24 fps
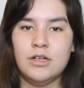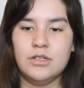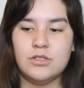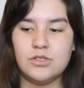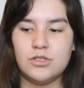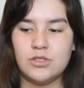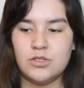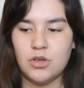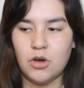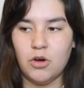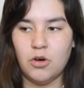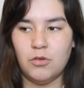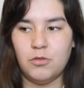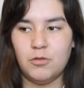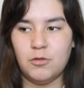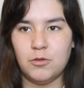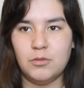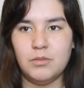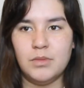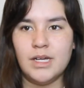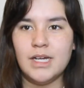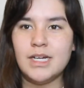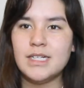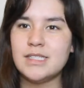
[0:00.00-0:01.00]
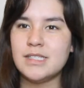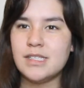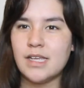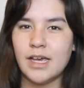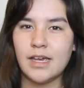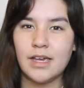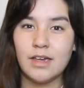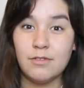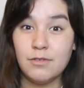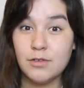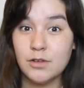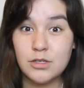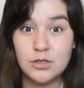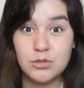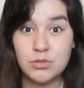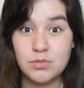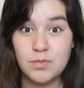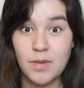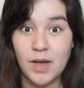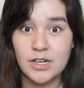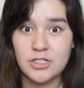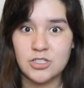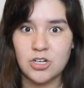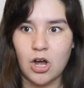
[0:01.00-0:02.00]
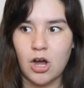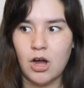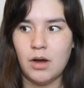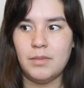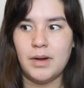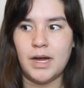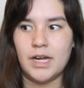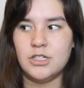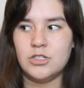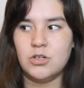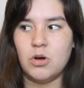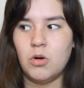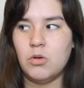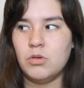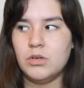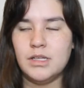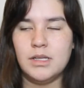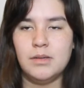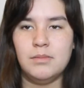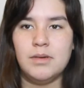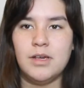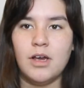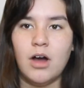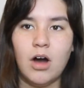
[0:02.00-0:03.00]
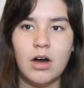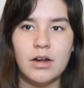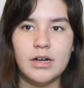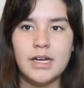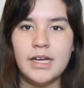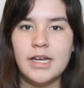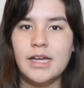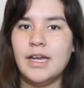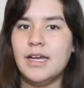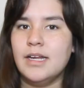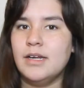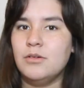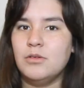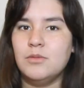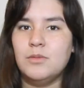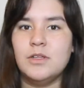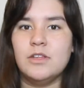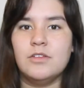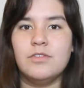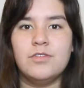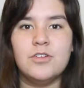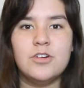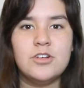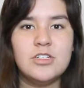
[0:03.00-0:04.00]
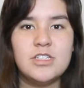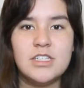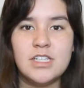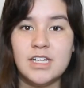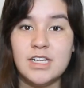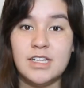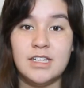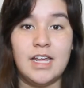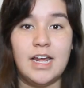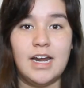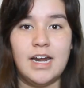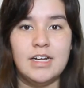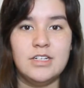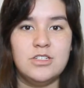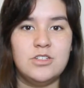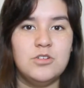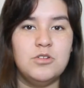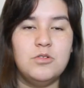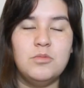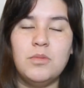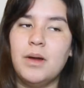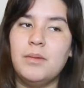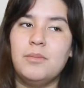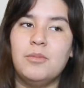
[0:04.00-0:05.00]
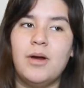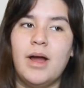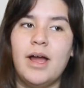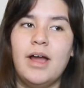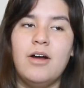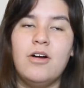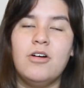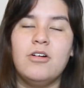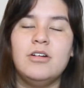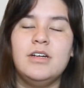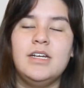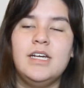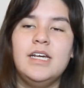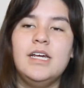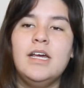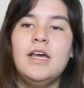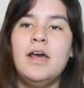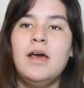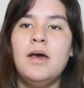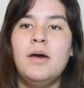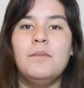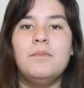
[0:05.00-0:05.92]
So for me, it's like, if this was my job, I'd totally be on it and it would be the first thing that I do, my priority,